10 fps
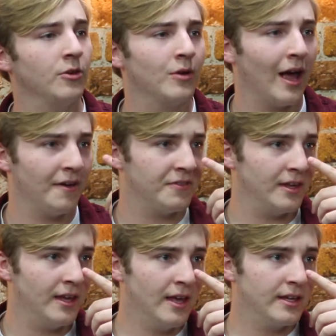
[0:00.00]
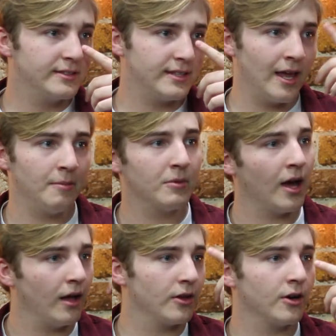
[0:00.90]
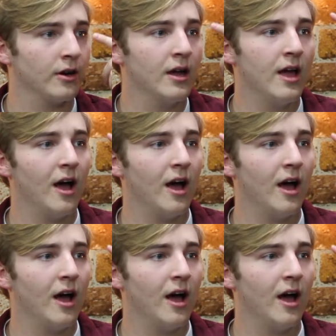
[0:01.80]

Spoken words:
you'd have the same color